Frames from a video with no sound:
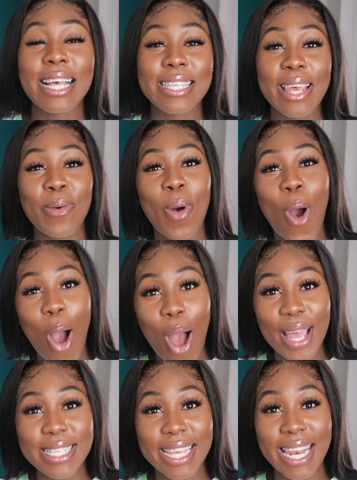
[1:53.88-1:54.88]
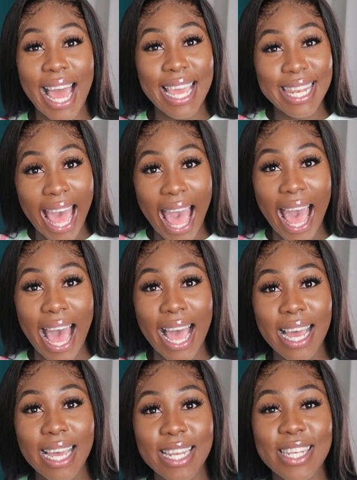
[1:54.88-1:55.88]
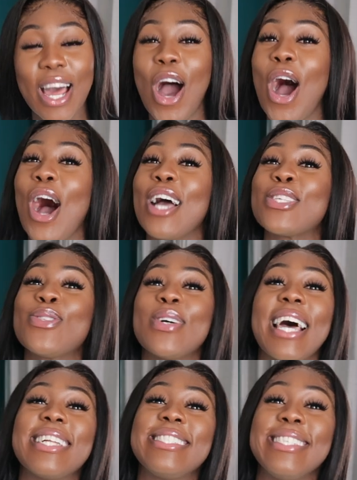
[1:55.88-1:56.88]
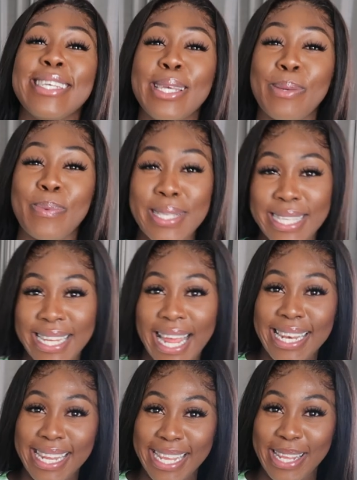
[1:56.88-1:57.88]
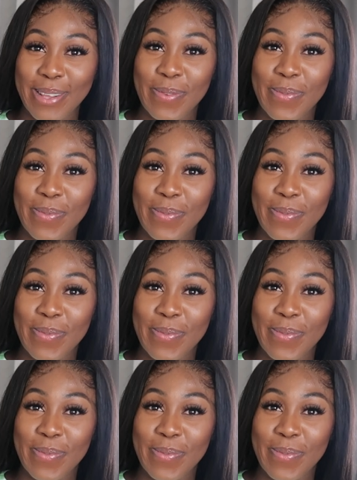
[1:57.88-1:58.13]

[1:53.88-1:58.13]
said, what? Is it like that? Nah, it's not that deep. Is it that deep?